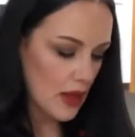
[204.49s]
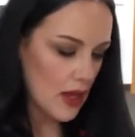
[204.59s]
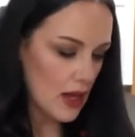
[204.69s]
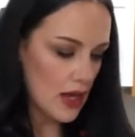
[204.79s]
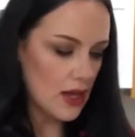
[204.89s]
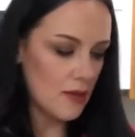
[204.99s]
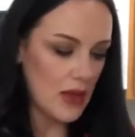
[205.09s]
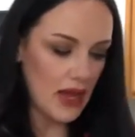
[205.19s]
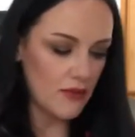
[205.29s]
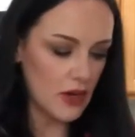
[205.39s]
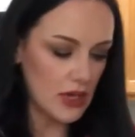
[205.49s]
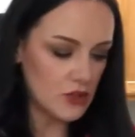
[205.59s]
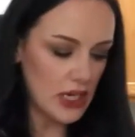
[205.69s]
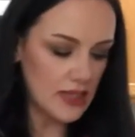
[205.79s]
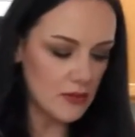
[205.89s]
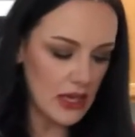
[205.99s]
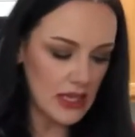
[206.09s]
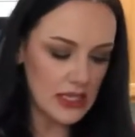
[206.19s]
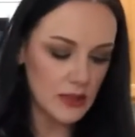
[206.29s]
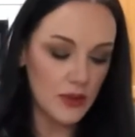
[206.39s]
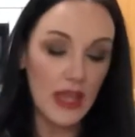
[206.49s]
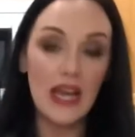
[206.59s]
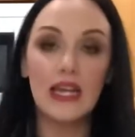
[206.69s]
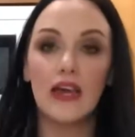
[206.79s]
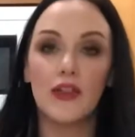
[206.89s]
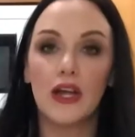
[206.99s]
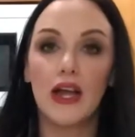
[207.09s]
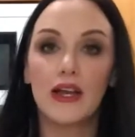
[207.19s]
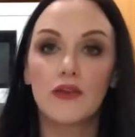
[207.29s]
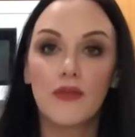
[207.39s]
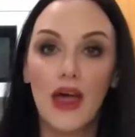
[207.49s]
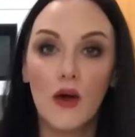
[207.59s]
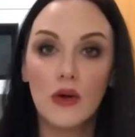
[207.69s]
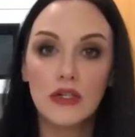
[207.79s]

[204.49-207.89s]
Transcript: I've not tried to make this with any other kind of flour,